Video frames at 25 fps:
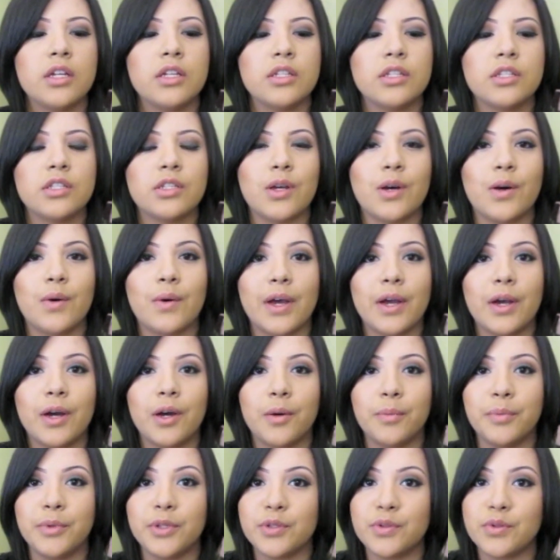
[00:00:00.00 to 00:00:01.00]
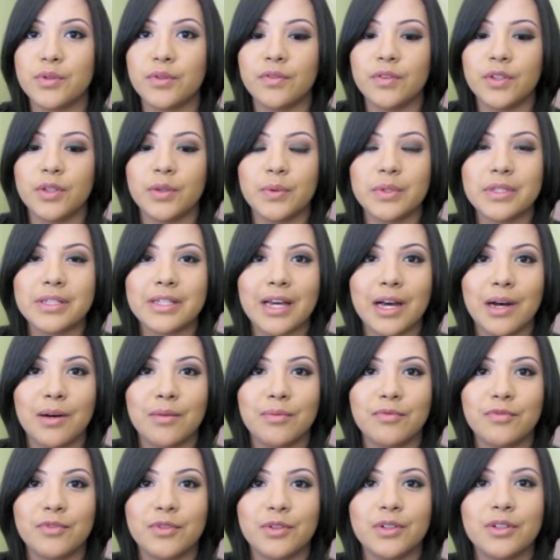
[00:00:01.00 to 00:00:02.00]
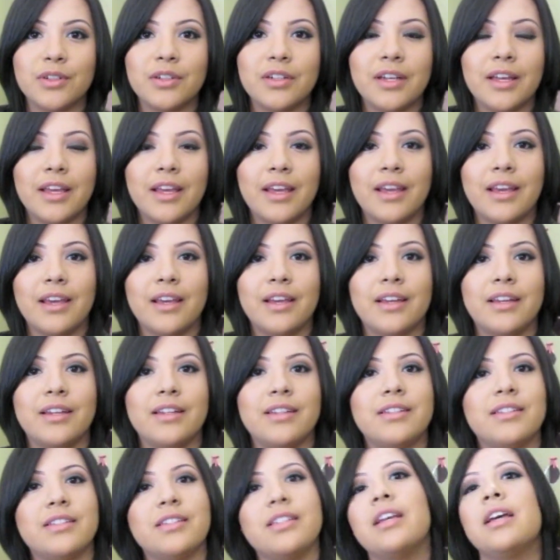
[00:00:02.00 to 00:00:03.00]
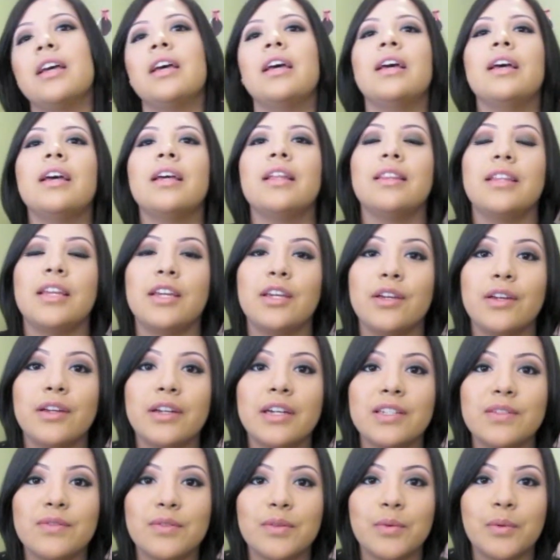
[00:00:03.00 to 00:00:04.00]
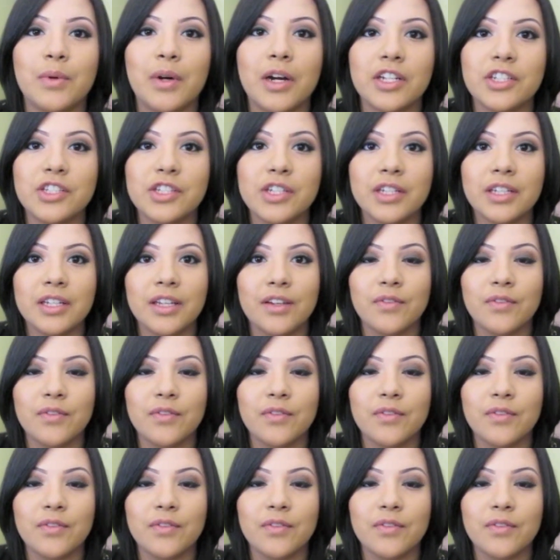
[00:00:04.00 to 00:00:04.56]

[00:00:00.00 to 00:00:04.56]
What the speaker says: So I hope this review was helpful, and thank you guys for watching.